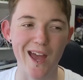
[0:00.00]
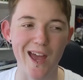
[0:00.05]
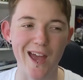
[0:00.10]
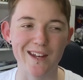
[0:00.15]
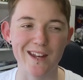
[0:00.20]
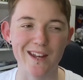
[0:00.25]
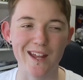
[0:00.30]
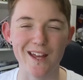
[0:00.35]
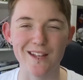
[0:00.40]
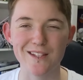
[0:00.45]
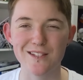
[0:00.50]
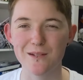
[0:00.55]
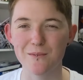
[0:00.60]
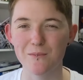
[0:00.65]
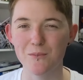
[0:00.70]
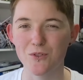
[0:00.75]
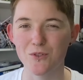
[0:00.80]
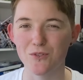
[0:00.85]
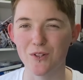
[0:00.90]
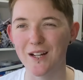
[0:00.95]
and has
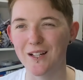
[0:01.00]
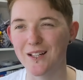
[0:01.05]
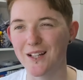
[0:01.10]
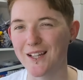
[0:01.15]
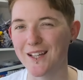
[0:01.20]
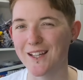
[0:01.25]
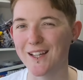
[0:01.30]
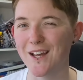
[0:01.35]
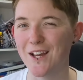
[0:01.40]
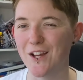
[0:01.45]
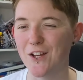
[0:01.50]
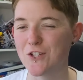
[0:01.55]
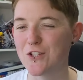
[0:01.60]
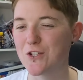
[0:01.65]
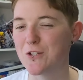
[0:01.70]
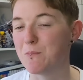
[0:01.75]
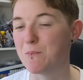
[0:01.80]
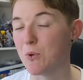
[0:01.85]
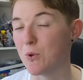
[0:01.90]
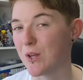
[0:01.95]
some great like
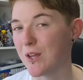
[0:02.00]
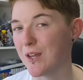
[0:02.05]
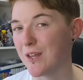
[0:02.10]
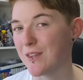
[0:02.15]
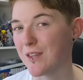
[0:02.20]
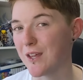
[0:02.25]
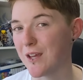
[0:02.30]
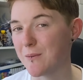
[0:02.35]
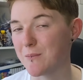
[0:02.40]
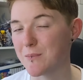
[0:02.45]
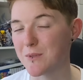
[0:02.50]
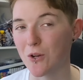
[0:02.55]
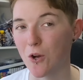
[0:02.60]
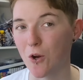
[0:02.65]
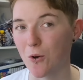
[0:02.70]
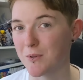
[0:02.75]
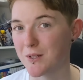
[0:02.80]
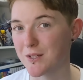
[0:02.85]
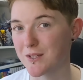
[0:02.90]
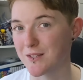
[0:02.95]
spooky themes and
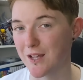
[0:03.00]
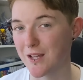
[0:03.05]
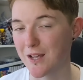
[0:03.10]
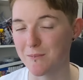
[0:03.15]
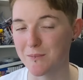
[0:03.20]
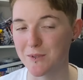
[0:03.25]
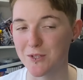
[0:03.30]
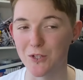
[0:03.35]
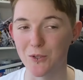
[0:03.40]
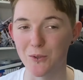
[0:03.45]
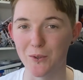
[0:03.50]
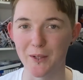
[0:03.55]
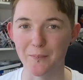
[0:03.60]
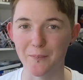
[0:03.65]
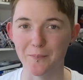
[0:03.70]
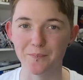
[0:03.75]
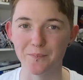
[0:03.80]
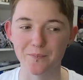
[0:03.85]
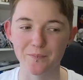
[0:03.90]
ominous themes to it.